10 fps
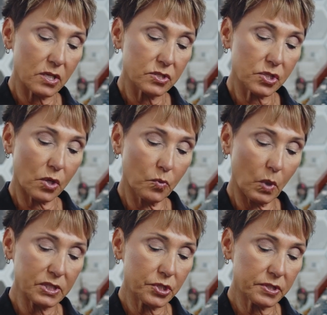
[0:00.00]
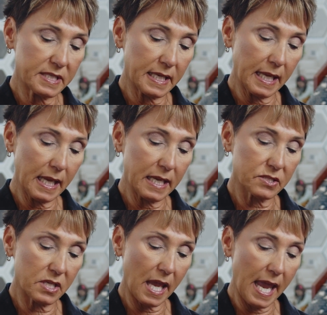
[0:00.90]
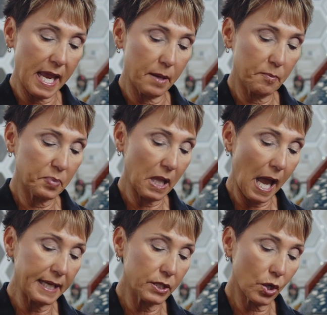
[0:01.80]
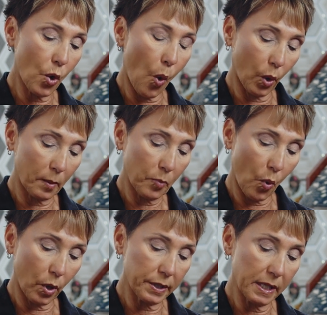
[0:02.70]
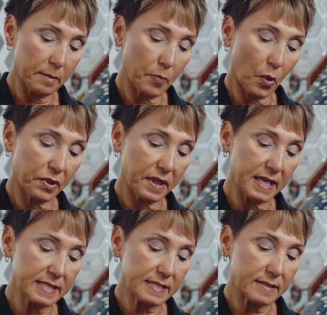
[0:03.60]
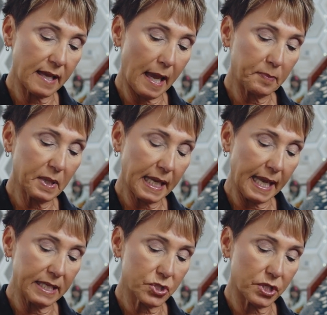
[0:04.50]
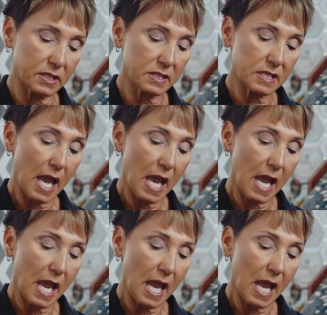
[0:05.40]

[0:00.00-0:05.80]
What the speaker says: So what you see is a plied core board in both these applications,